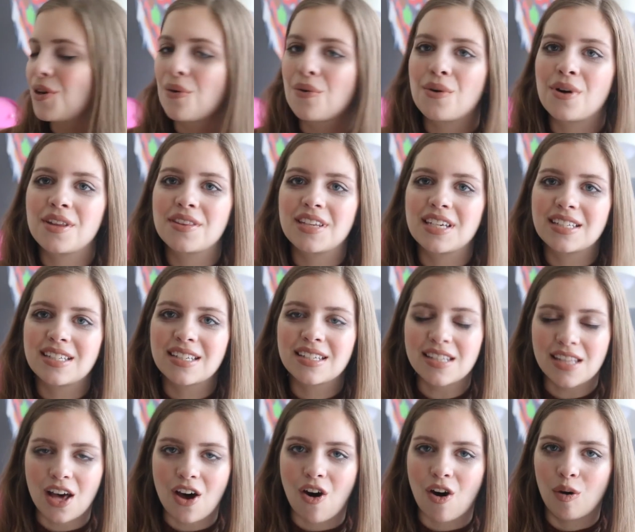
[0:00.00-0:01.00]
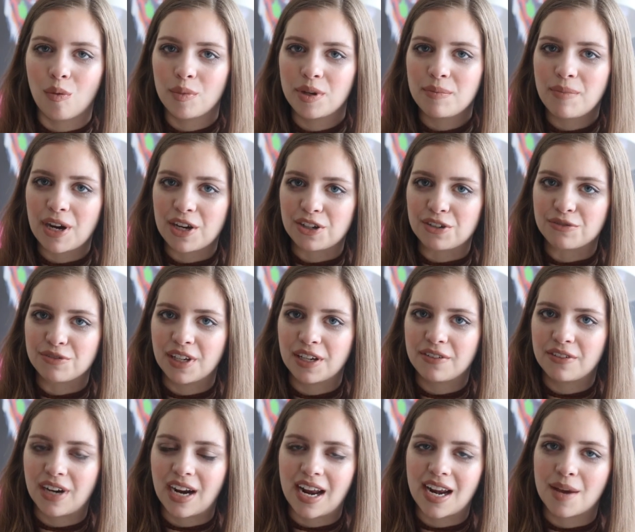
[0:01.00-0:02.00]
So this is the almond butter
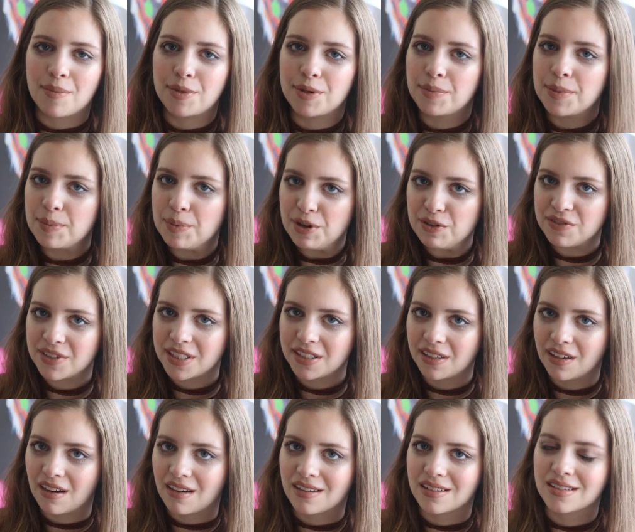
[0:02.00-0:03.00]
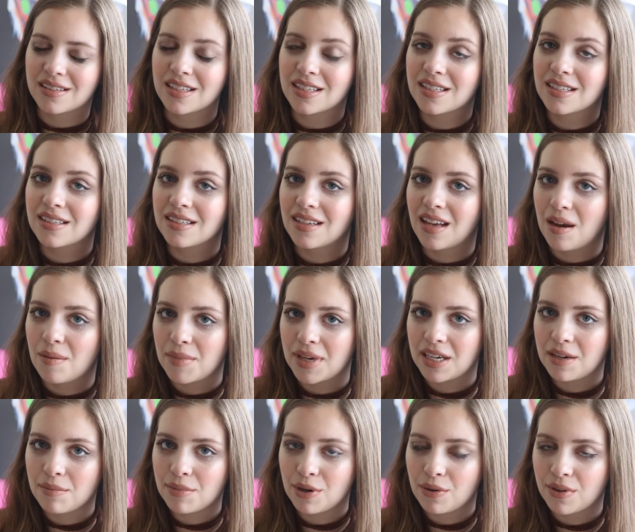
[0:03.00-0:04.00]
flavor and I'm gonna be perfectly honest, this is not
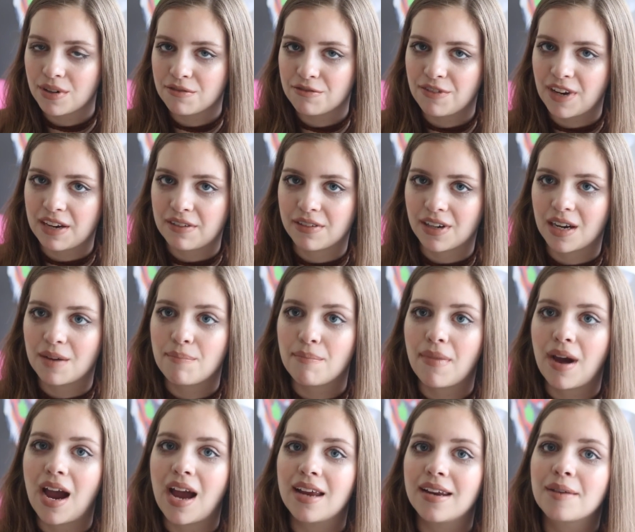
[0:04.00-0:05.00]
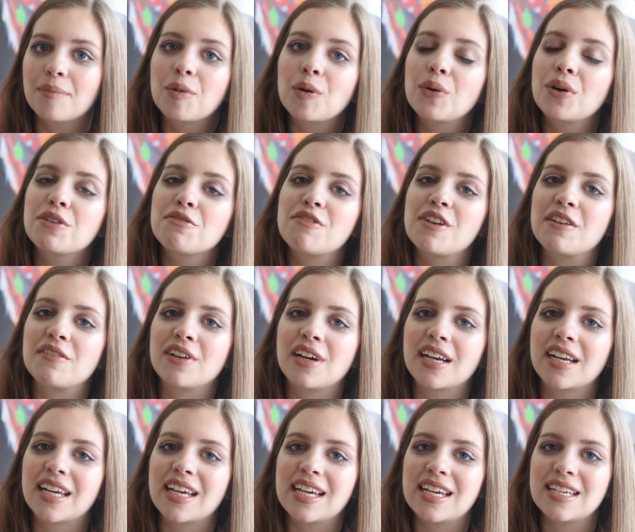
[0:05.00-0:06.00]
my number one favorite. My number one
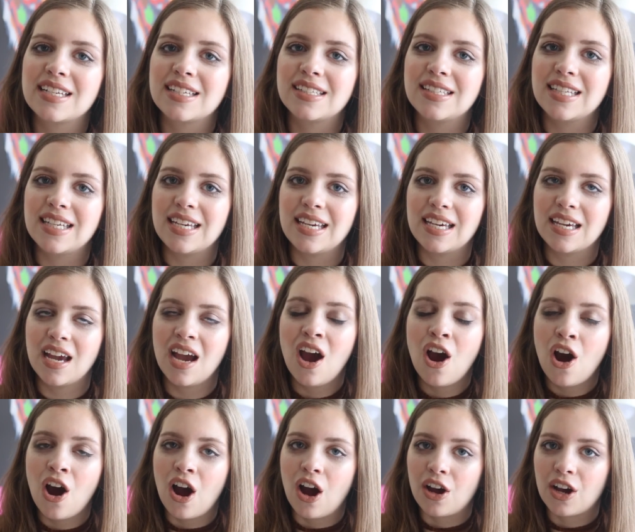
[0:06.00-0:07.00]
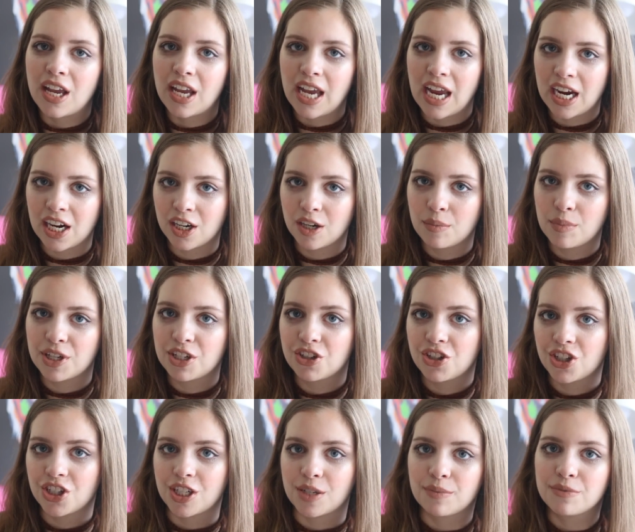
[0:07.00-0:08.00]
favorite is the carob
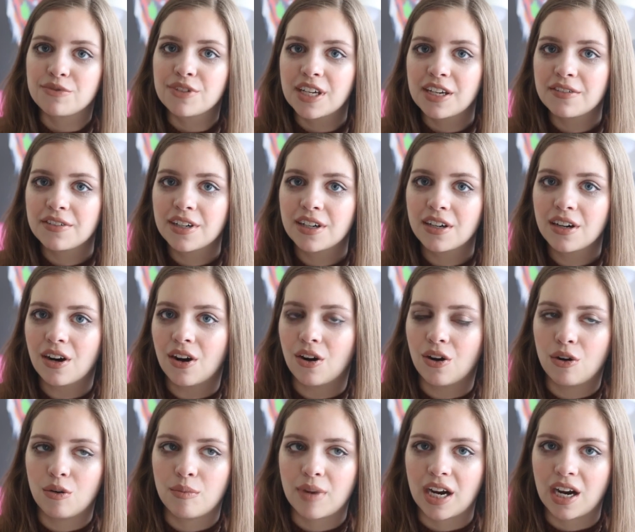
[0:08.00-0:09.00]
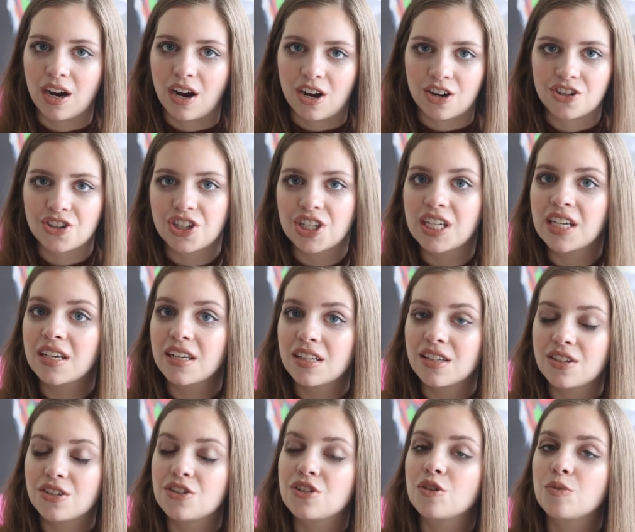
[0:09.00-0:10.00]
chip flavor. Oh my gosh, it
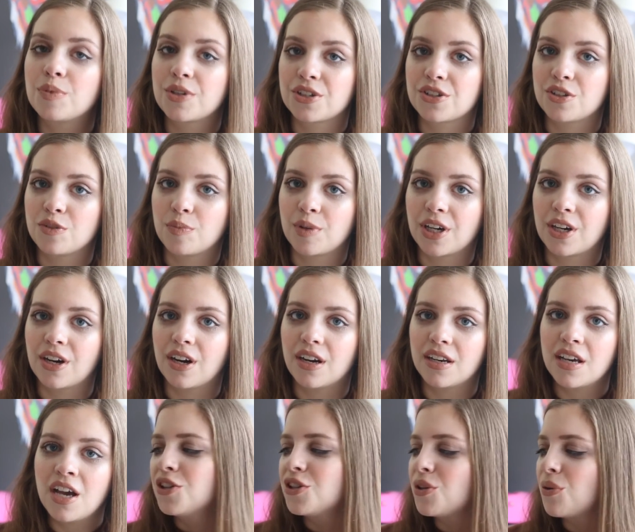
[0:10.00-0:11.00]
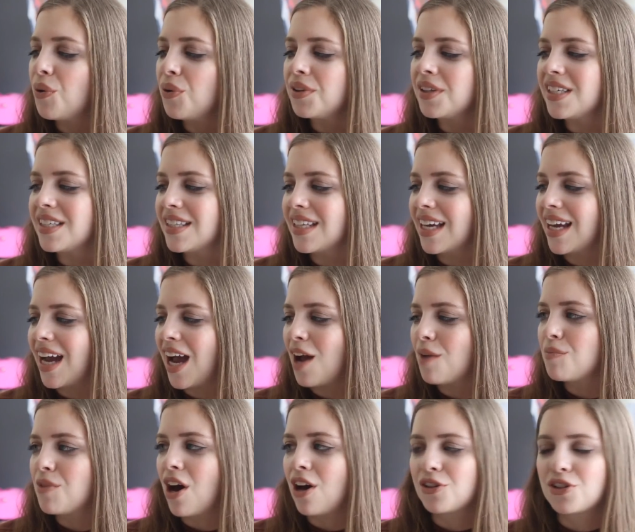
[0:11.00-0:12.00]
is super, super good. The only thing
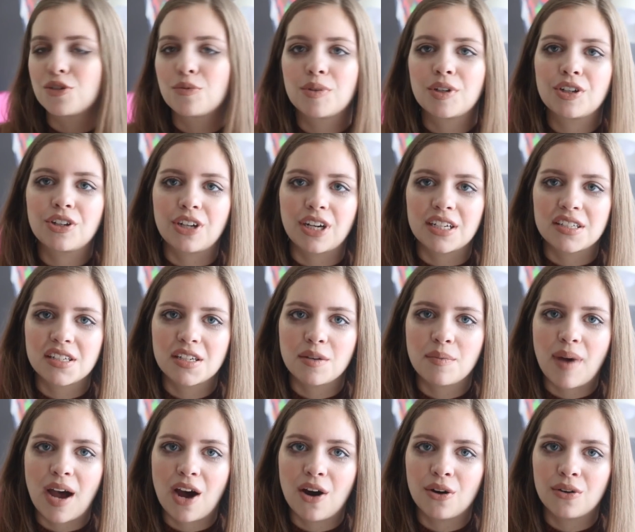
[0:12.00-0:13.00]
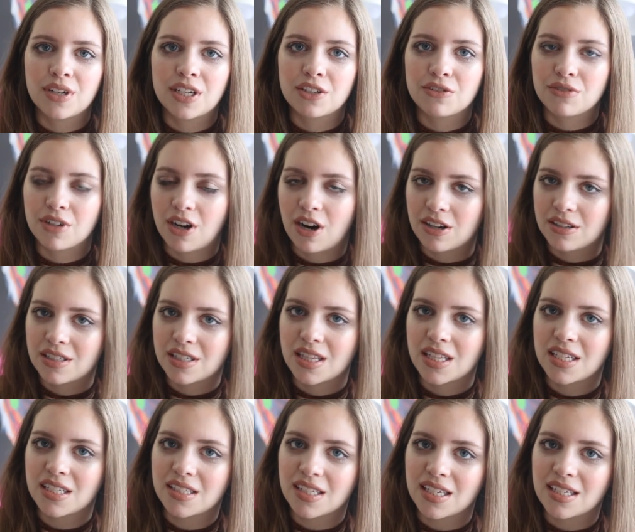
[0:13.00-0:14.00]
I'm not super crazy about in regards to
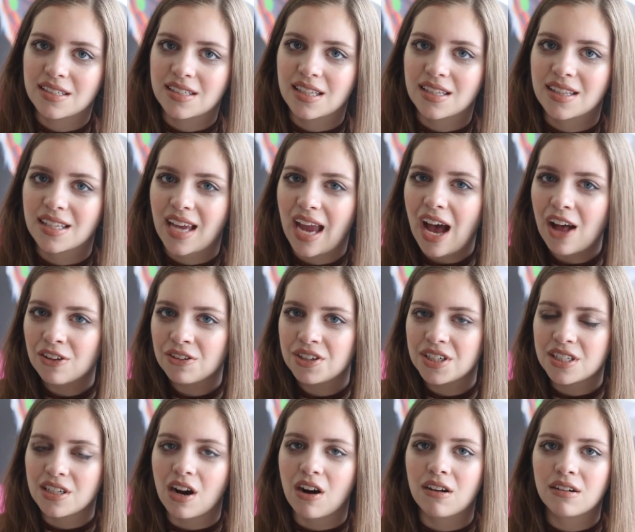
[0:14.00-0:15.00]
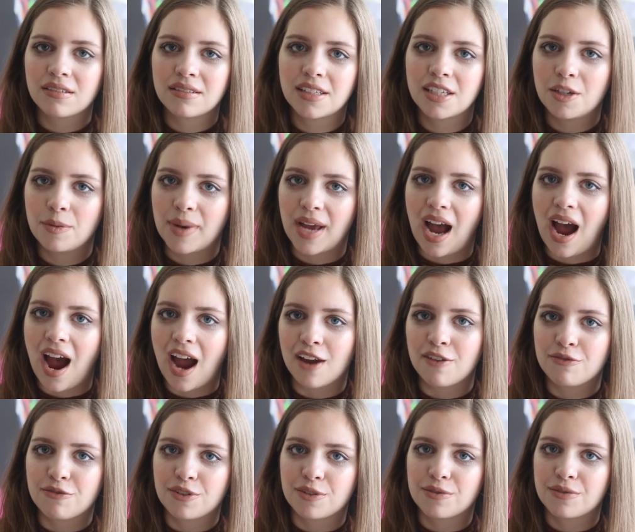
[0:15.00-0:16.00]
these is the that the calories are a little bit
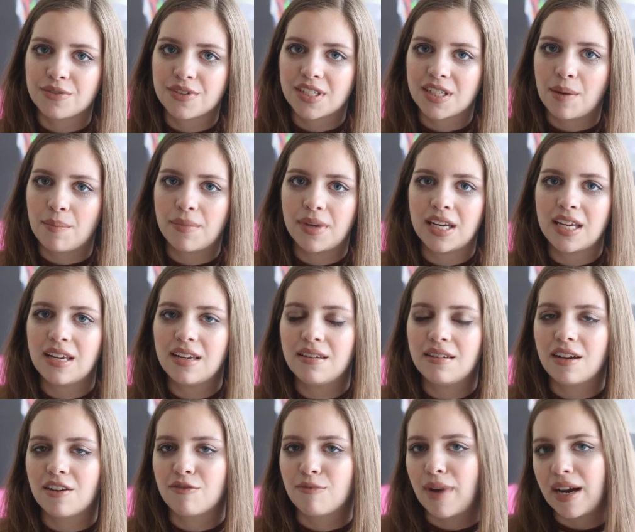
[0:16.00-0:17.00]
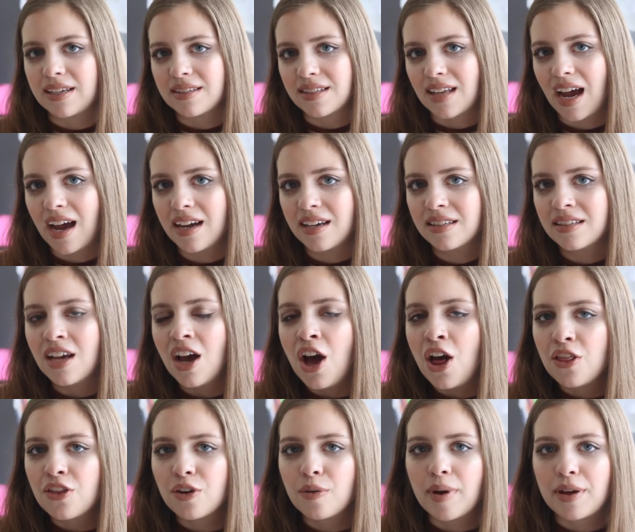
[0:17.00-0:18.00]
high for somebody of my size.
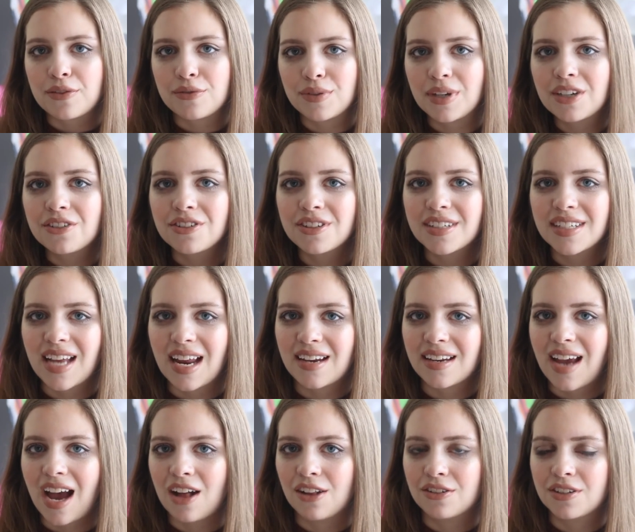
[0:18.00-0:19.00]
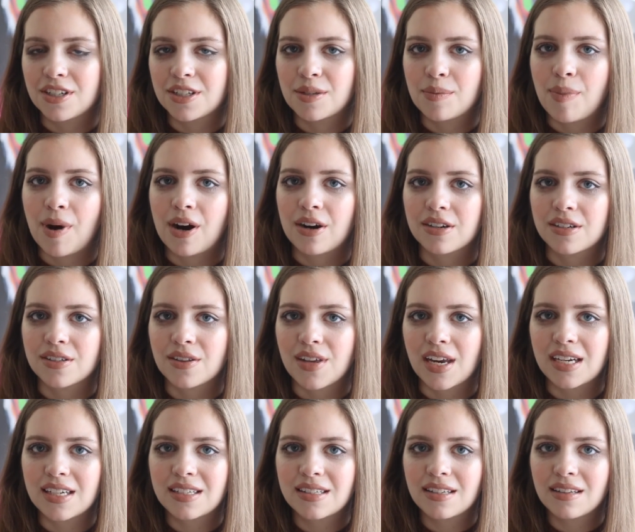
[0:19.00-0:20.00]
They're about 310 calories a bar, so
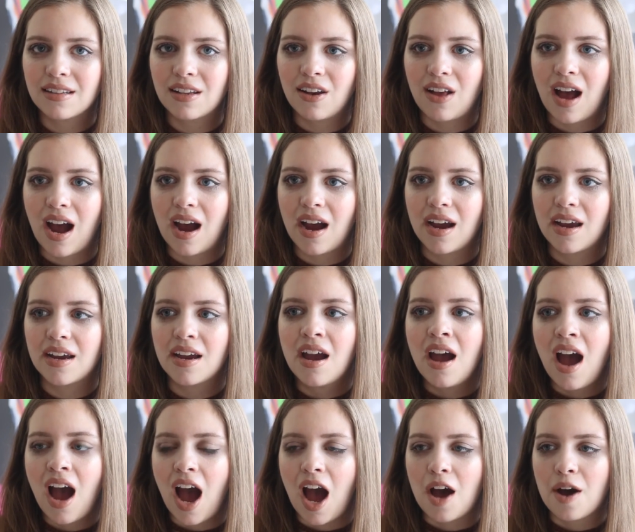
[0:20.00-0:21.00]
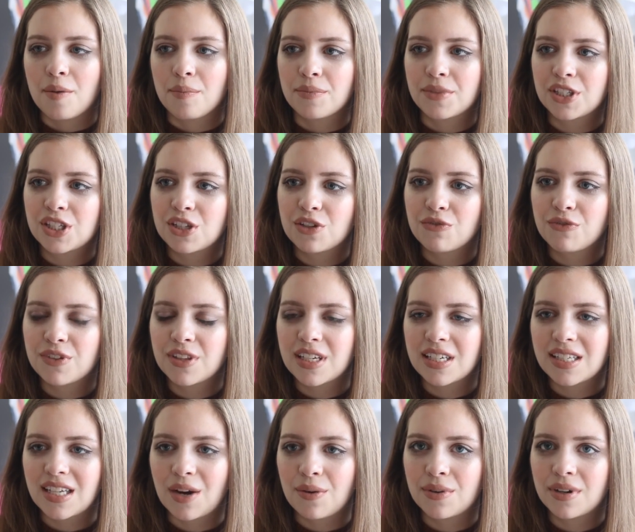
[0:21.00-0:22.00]
that is a little high. Um, so for
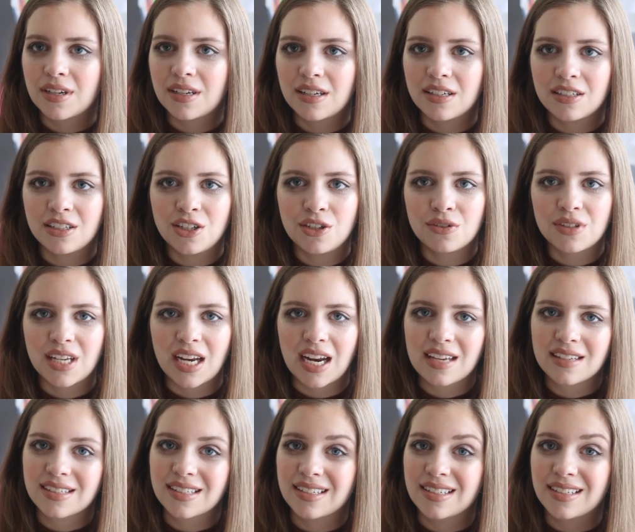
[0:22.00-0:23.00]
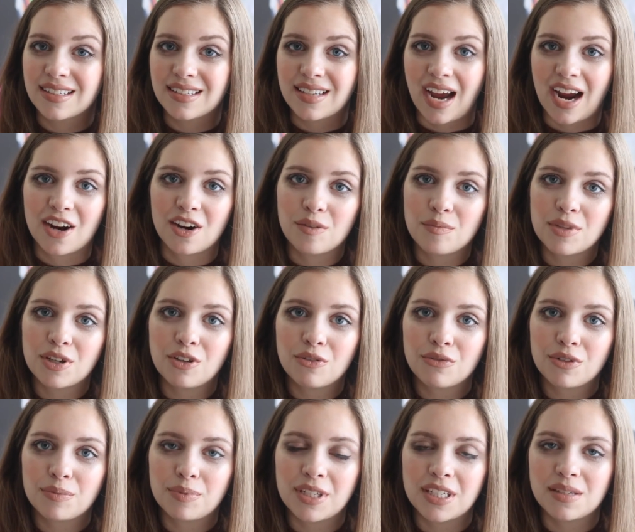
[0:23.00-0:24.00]
this, I would use it as an entire
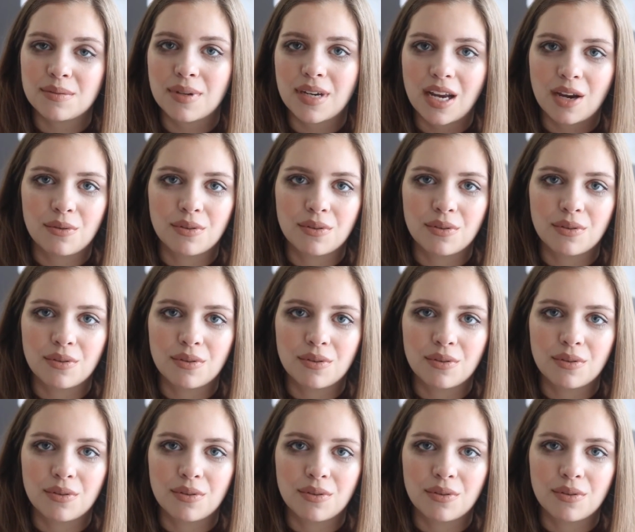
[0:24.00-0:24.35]
meal replacement.